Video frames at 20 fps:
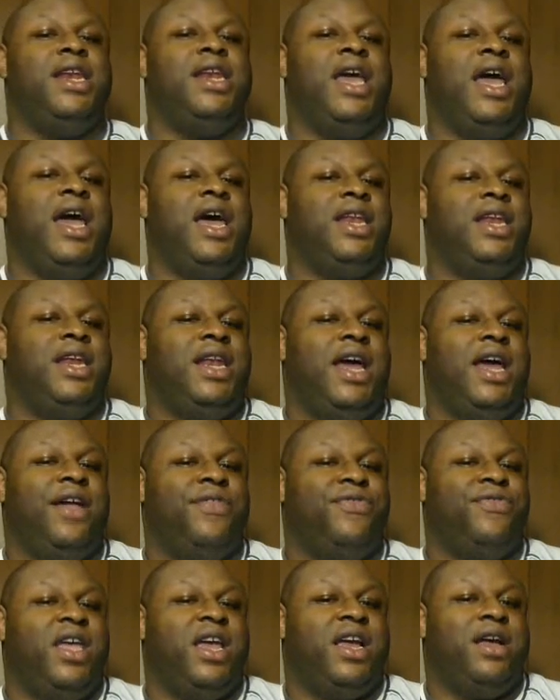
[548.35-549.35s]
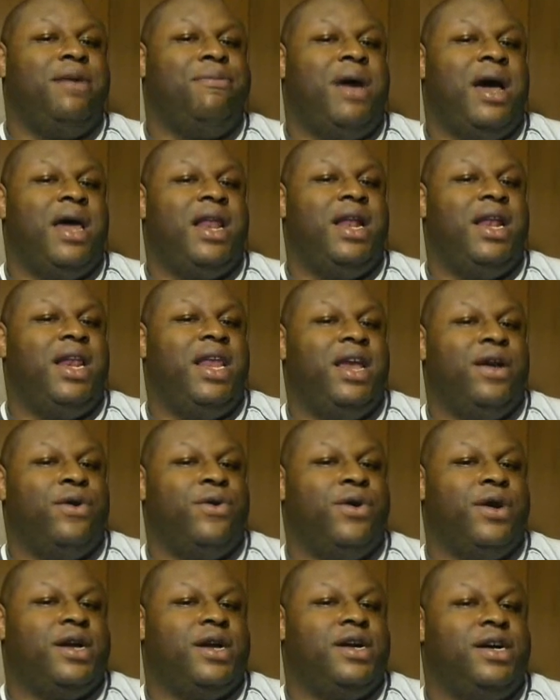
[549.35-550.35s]
now that I think about it,
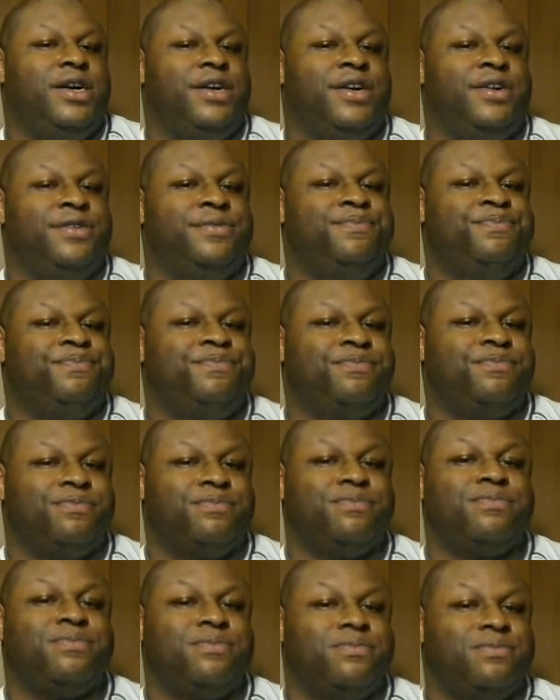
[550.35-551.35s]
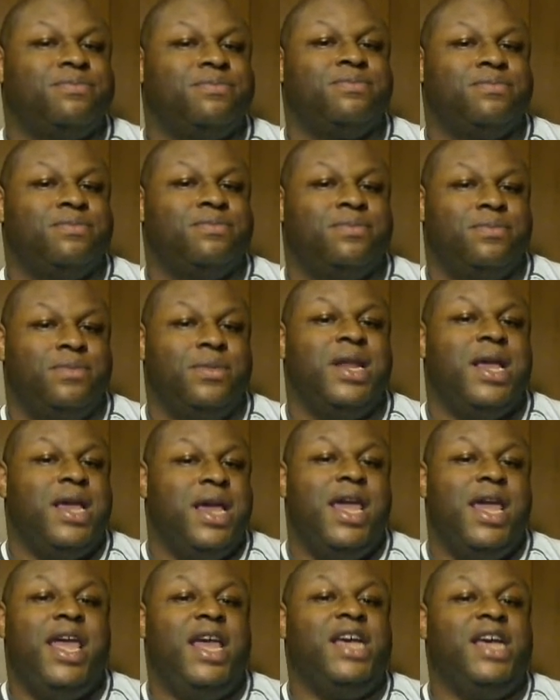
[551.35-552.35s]
Lyrica,
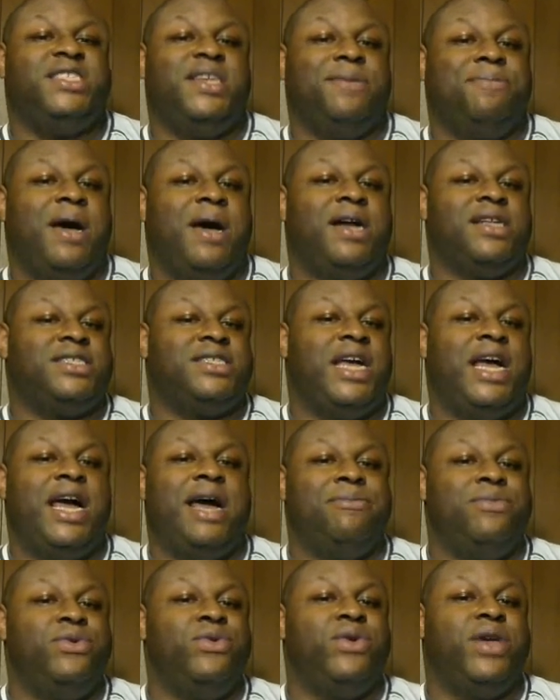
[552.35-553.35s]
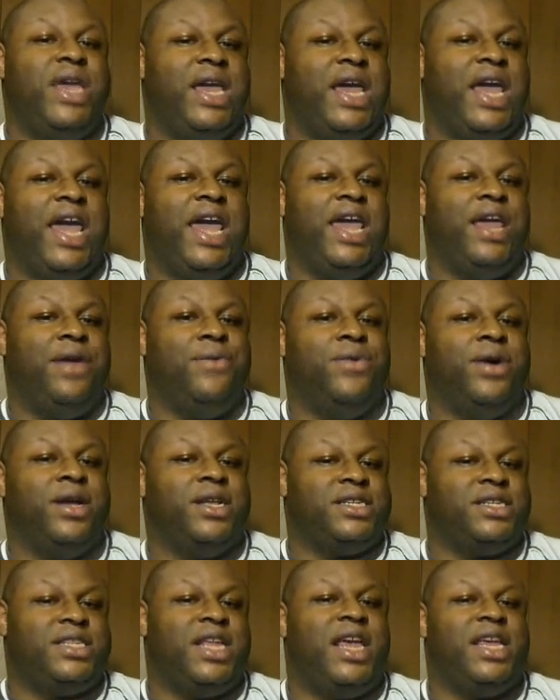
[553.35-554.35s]
it's about time you get A1
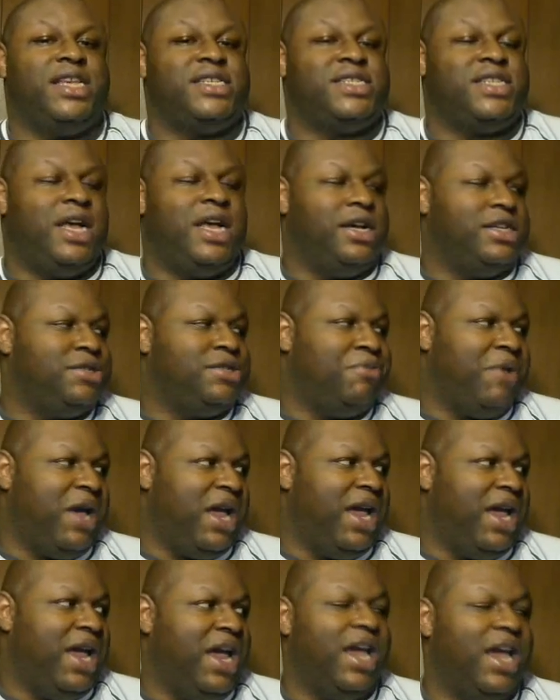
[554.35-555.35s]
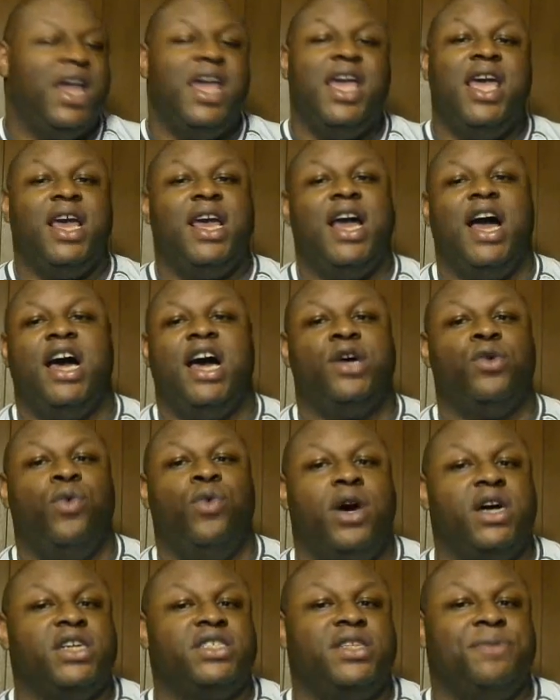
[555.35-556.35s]
Steak Sauce bad. Because
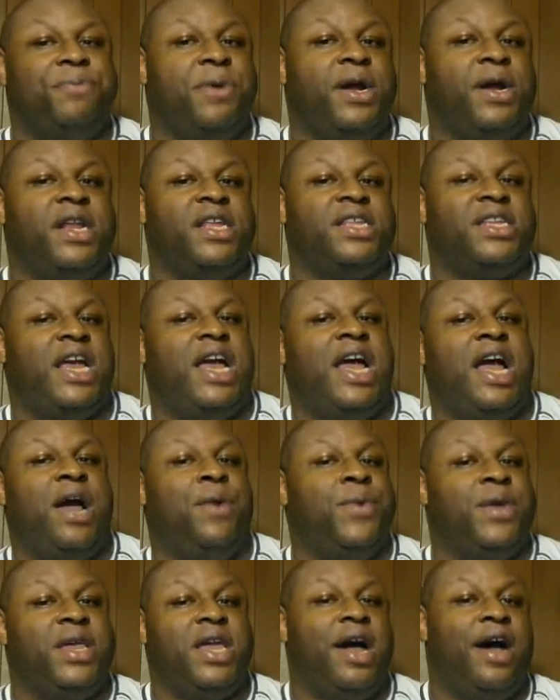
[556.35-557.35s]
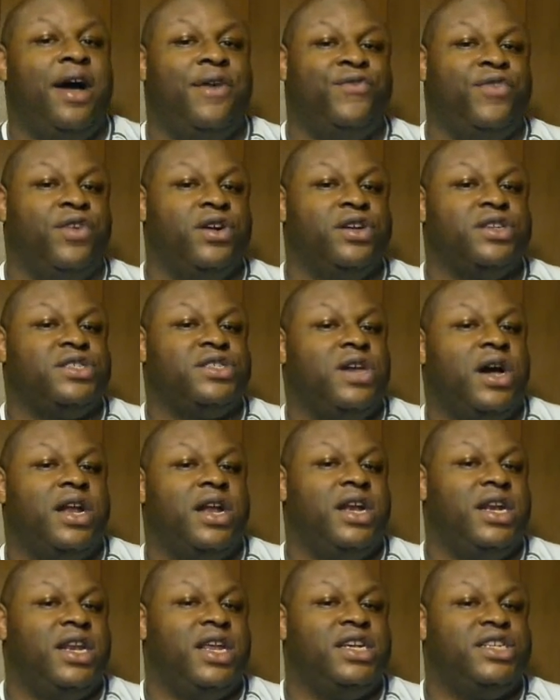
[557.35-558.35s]
once upon a time when y'all first
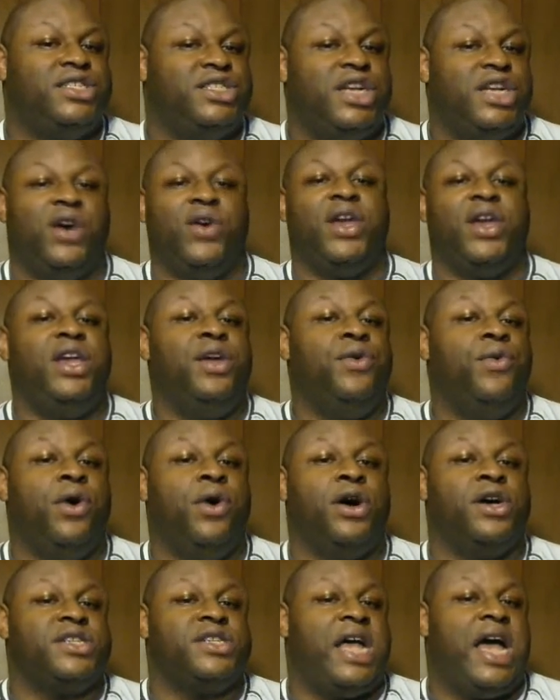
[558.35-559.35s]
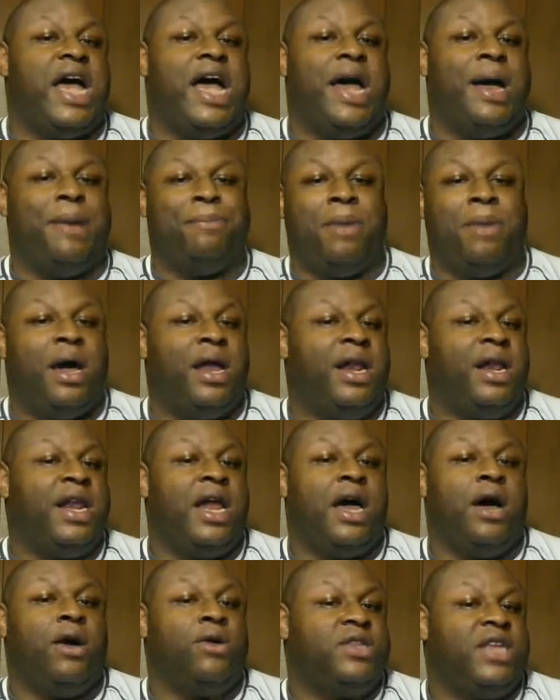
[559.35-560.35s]
started this show, he was eyeballing
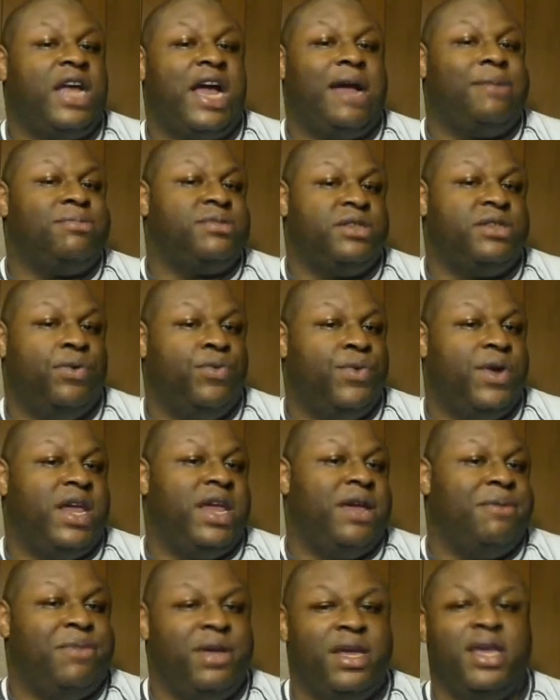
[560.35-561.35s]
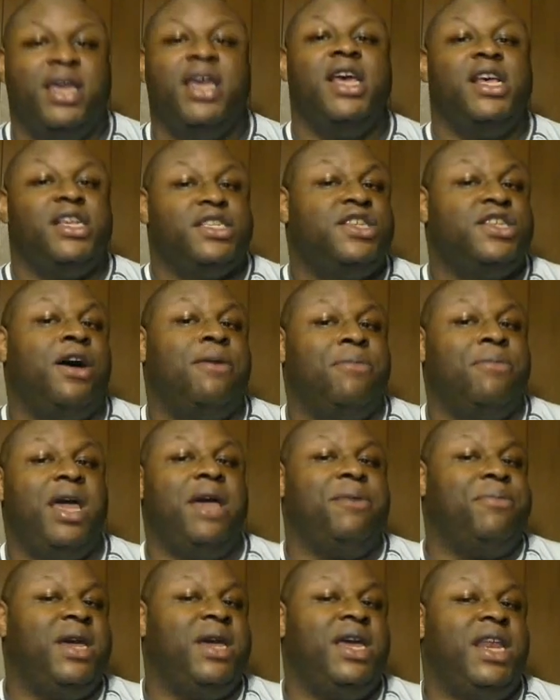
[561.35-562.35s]
all types of women. So
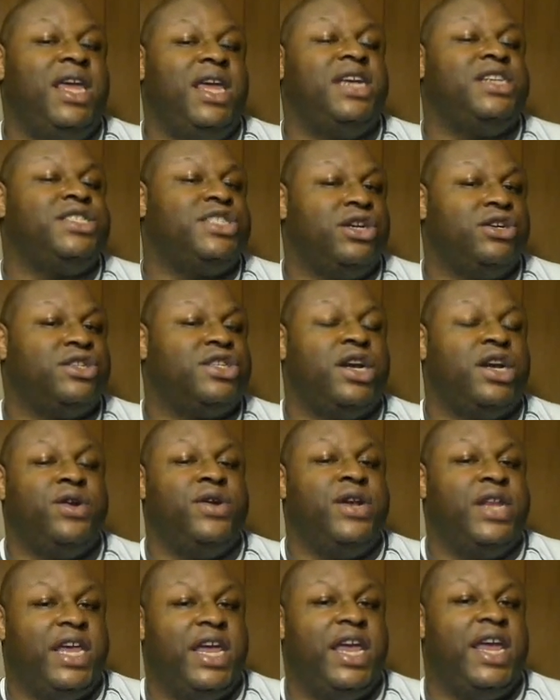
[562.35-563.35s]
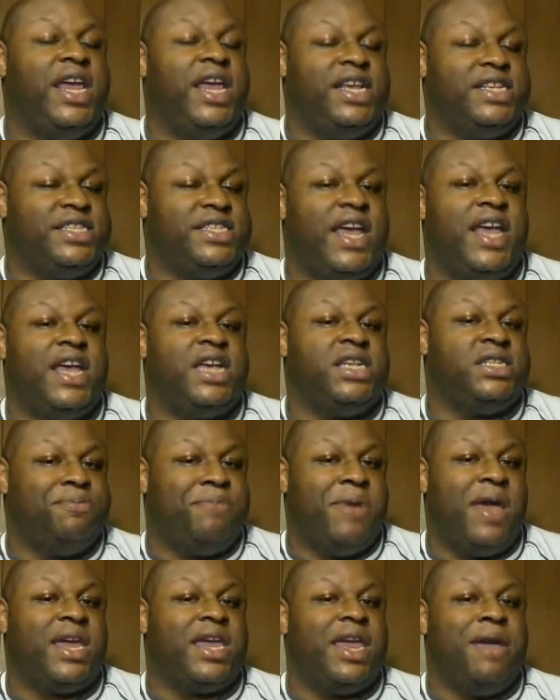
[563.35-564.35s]
maybe it is your turn to get his ass
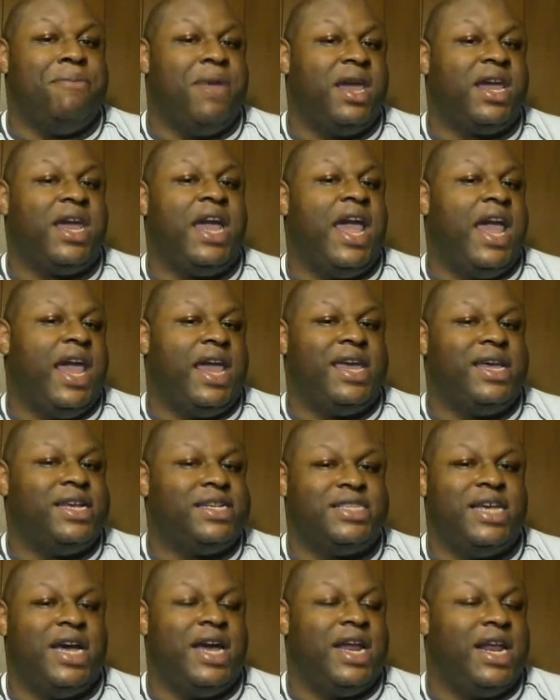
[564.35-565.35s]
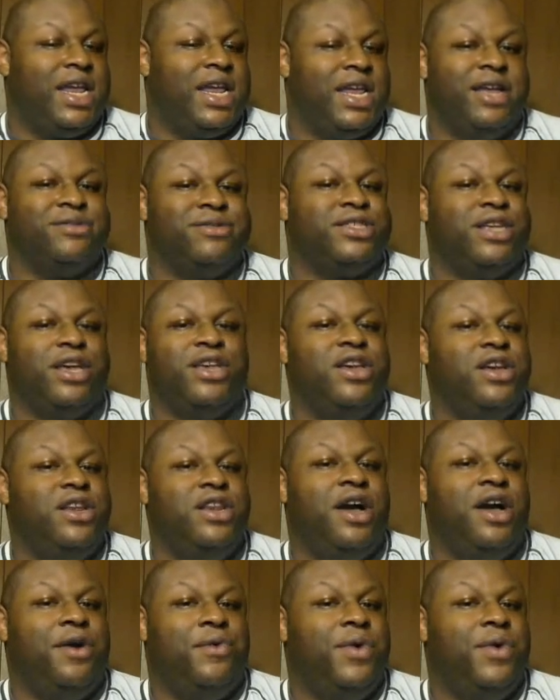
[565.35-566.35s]
back and make an ass out of him. So you
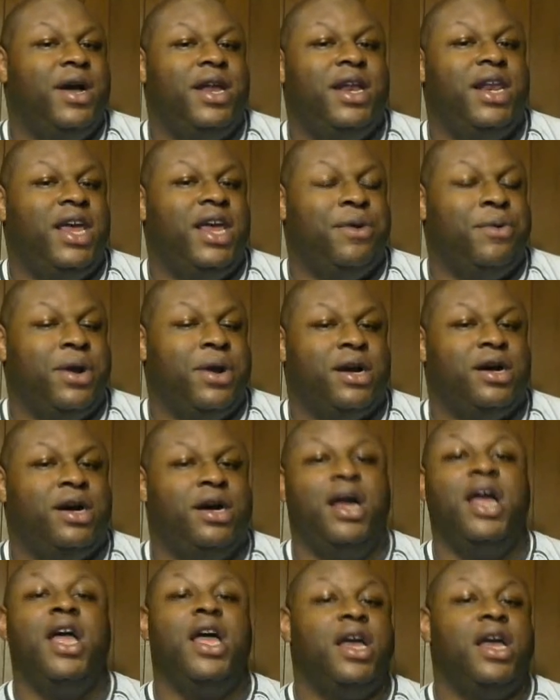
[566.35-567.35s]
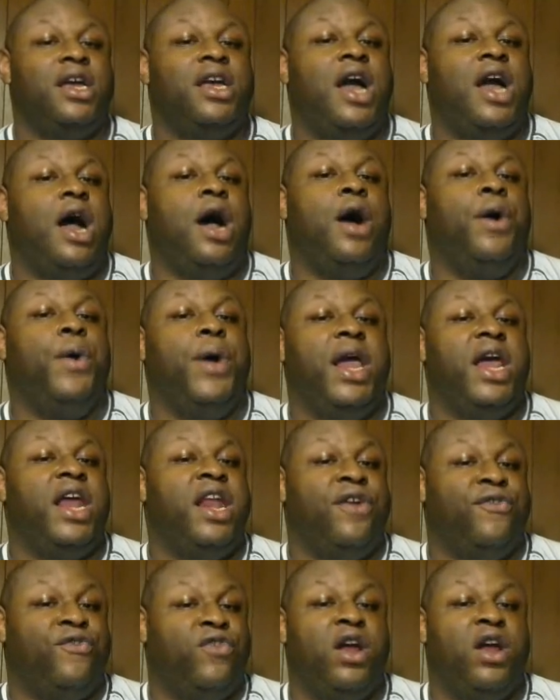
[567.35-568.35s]
know what, Lyrica? Go ahead
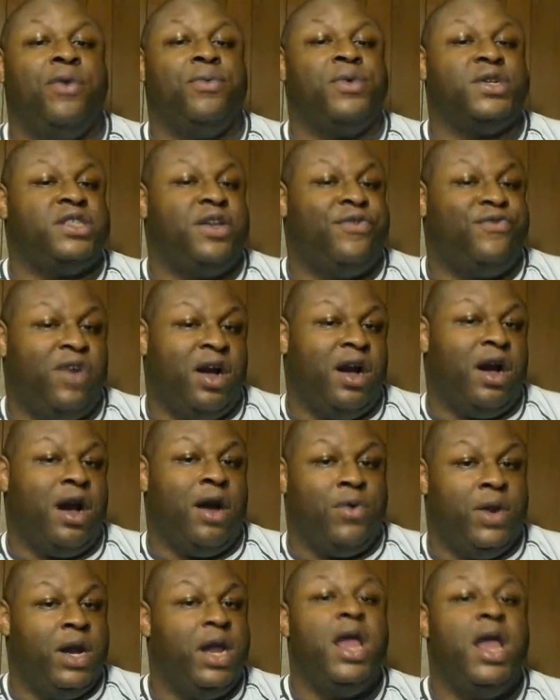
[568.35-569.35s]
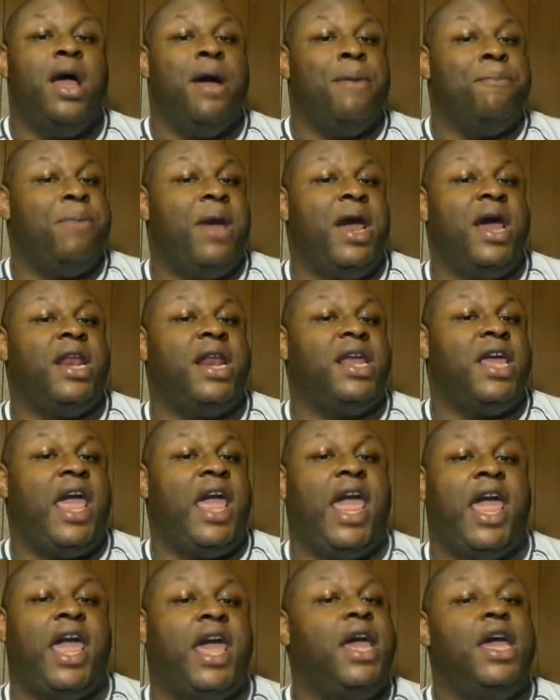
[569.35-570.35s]
and flirt with Safari. Better
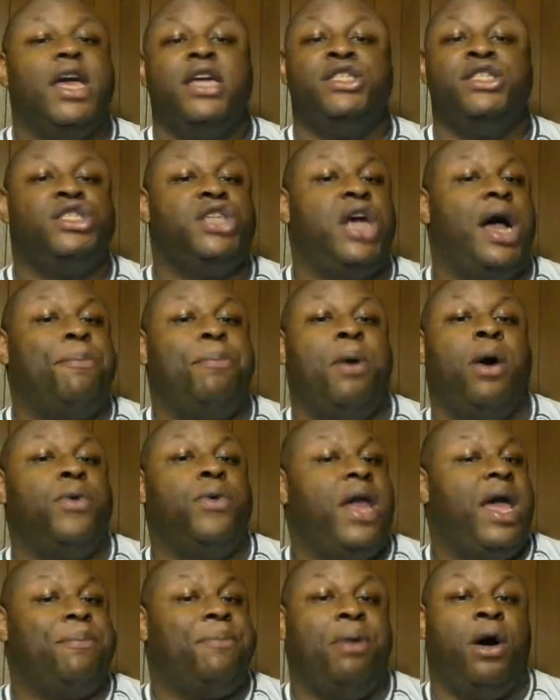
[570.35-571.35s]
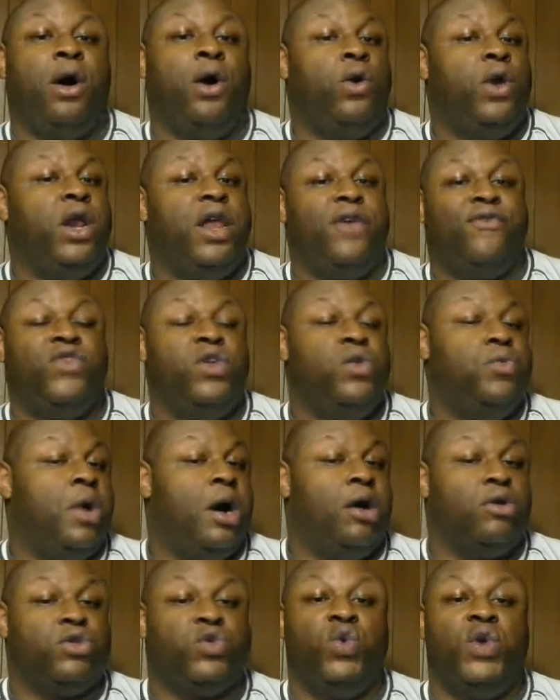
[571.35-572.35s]
yet, jump on that pole if you
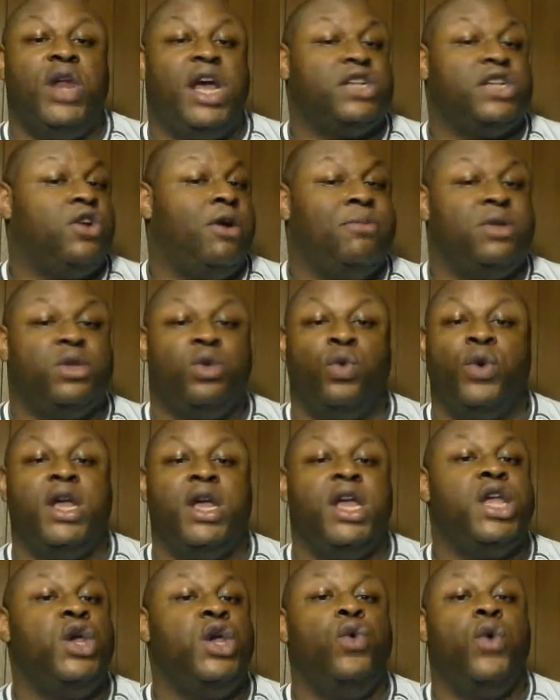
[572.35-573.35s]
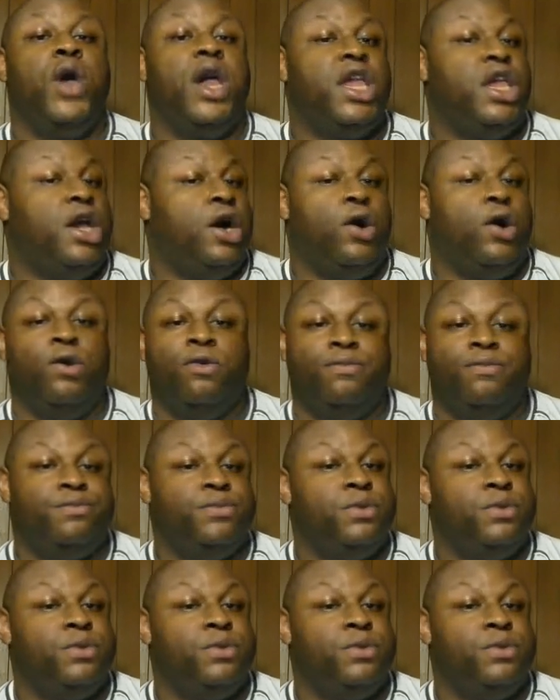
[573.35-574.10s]
want to. That's going to be between you and your